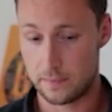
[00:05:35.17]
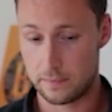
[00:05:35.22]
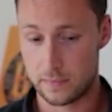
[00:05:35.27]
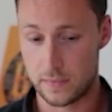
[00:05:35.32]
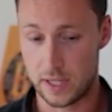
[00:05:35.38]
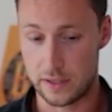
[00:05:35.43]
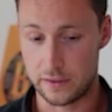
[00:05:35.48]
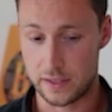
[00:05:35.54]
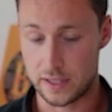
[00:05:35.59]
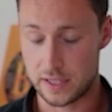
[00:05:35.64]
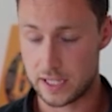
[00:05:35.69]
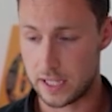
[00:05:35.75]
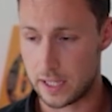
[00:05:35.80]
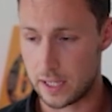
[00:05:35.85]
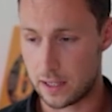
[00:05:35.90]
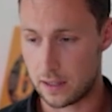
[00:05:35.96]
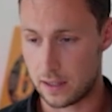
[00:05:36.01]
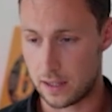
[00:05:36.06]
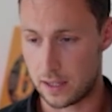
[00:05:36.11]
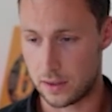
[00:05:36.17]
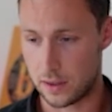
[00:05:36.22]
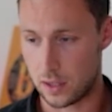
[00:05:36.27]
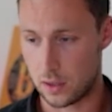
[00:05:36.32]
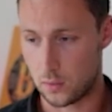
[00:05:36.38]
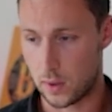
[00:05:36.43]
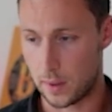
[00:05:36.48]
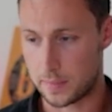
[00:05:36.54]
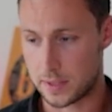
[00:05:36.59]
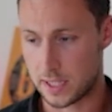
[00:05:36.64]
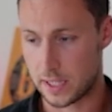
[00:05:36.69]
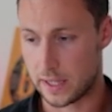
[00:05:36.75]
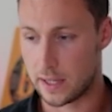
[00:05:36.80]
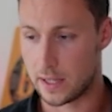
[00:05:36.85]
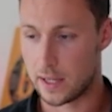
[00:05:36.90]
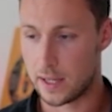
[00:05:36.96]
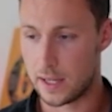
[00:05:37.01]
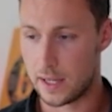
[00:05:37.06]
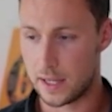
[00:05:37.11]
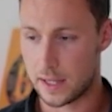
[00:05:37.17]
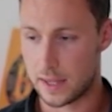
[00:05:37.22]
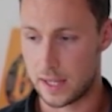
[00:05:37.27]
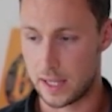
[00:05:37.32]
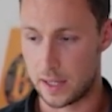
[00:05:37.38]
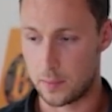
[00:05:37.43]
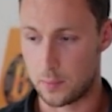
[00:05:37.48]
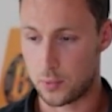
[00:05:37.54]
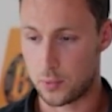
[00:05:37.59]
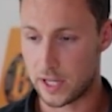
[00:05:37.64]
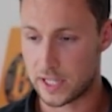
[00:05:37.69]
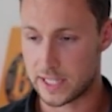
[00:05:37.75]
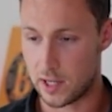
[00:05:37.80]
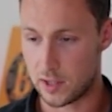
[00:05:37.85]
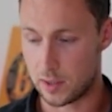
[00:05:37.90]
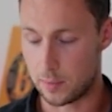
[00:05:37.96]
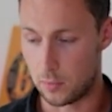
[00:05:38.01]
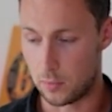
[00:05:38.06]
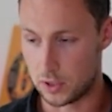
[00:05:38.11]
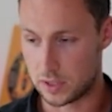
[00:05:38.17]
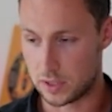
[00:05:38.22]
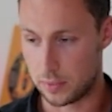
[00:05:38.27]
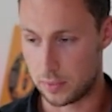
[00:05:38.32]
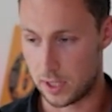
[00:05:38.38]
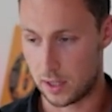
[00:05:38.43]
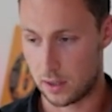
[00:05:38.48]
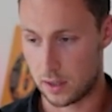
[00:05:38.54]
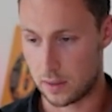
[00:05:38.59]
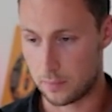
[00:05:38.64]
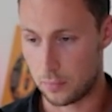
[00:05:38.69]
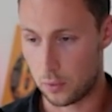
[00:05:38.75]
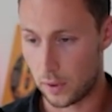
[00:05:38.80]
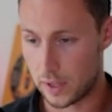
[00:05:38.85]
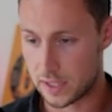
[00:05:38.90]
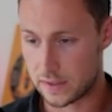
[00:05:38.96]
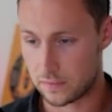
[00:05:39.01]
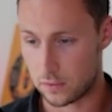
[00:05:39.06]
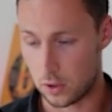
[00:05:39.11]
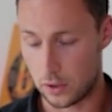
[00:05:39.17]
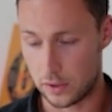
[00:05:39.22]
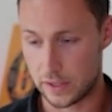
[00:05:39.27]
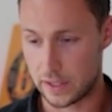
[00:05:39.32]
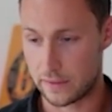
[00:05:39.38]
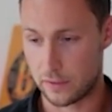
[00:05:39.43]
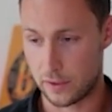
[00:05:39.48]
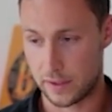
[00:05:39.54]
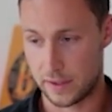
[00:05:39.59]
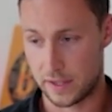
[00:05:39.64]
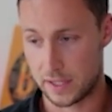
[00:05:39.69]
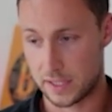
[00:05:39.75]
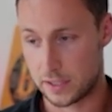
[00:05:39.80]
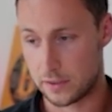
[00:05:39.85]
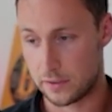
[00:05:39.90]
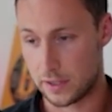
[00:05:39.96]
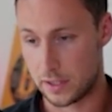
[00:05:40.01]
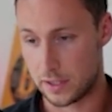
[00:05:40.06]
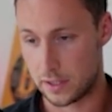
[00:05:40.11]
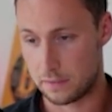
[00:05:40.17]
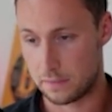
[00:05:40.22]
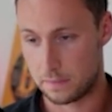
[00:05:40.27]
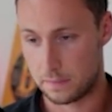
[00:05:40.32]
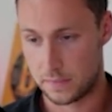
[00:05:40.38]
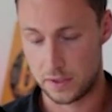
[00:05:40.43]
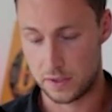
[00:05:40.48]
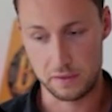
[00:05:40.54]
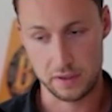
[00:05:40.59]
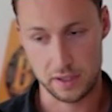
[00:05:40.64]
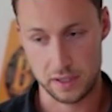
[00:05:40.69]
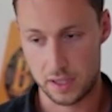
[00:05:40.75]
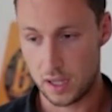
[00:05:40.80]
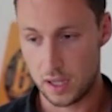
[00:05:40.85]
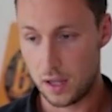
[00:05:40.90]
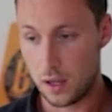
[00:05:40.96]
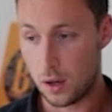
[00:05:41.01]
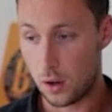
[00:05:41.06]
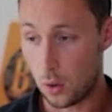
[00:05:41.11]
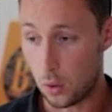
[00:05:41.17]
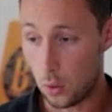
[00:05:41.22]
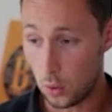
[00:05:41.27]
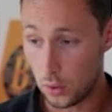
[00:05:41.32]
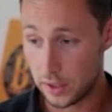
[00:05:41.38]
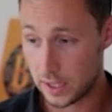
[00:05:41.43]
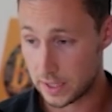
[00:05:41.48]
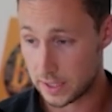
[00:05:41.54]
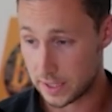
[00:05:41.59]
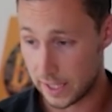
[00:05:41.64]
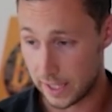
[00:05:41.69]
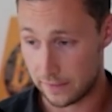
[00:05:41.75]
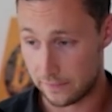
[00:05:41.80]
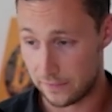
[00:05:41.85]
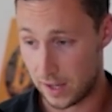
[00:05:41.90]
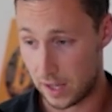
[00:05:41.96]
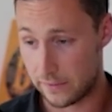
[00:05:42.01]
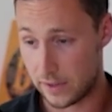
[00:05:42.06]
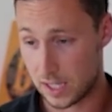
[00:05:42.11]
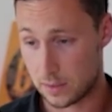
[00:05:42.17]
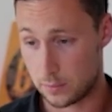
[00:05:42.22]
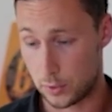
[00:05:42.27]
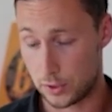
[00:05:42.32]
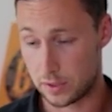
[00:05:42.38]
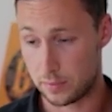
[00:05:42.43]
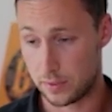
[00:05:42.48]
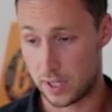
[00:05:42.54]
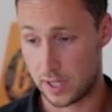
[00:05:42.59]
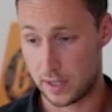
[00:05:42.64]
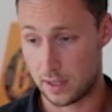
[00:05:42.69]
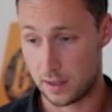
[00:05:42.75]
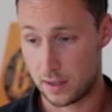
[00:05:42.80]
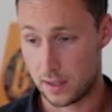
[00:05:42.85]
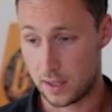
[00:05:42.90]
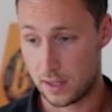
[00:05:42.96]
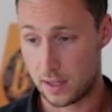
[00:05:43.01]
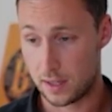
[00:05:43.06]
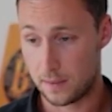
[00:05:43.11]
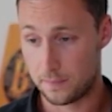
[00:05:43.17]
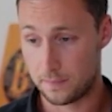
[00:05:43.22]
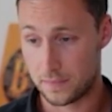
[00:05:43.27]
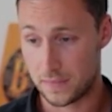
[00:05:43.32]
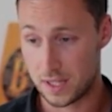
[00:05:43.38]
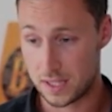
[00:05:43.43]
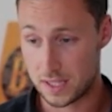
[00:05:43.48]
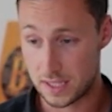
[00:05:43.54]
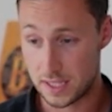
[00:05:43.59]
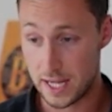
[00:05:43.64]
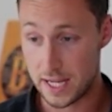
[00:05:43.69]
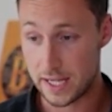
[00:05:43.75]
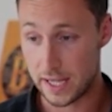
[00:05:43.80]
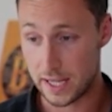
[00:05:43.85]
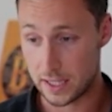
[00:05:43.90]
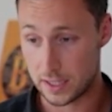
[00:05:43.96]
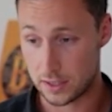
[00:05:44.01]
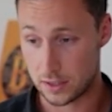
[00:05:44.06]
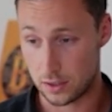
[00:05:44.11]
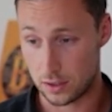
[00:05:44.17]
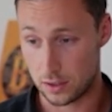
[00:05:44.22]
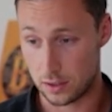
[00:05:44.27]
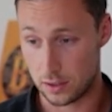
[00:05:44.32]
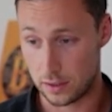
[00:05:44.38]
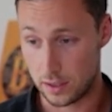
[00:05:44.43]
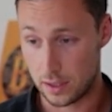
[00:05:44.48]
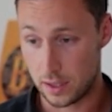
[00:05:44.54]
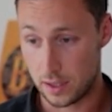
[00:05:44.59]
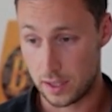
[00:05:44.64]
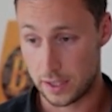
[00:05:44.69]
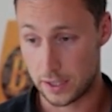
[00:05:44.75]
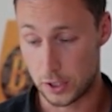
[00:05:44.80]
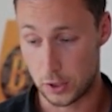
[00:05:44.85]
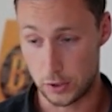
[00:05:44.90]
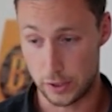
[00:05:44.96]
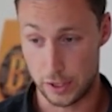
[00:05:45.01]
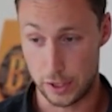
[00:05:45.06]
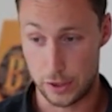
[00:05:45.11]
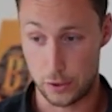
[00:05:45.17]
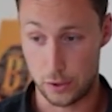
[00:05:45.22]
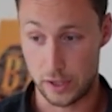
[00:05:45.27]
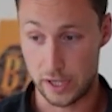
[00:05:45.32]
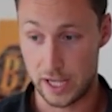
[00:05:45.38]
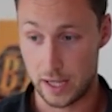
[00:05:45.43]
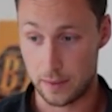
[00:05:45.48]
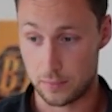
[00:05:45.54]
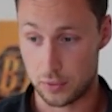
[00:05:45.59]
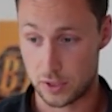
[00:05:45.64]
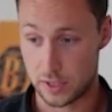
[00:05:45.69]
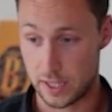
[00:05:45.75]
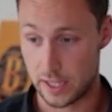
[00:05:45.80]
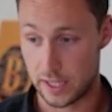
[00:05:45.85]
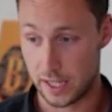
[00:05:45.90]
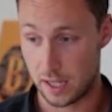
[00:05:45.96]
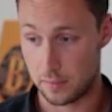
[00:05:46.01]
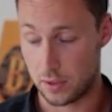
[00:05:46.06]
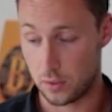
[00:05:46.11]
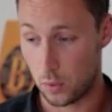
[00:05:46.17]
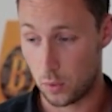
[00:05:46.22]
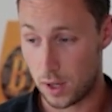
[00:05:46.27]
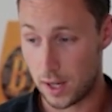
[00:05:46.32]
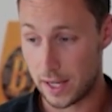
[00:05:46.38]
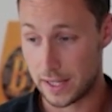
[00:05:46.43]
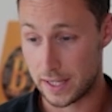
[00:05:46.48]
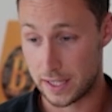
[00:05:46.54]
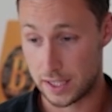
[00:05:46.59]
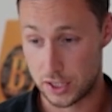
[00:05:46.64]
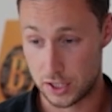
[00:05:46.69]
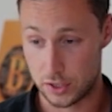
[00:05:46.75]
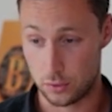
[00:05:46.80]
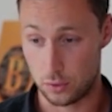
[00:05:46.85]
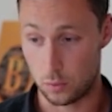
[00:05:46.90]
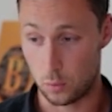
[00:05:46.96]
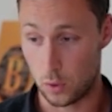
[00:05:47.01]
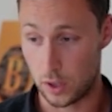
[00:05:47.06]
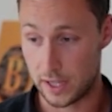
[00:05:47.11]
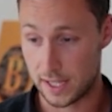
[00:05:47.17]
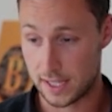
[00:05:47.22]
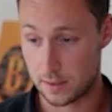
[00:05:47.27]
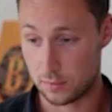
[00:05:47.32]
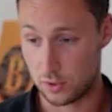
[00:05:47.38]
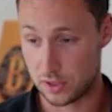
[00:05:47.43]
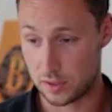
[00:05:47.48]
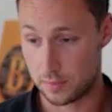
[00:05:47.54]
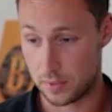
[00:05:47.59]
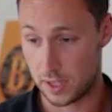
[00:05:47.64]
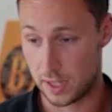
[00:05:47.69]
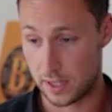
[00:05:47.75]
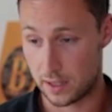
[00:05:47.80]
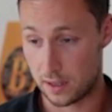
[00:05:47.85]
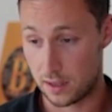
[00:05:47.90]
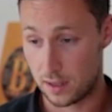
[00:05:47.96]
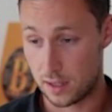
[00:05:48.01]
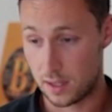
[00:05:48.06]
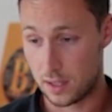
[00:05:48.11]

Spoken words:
And you can see here on their website, they break down the multiplier and points for all the different things you can do. You can hold it to get a 5x multiplier, stake it to earn nearly a 38% APY in addition to a 1x multiplier.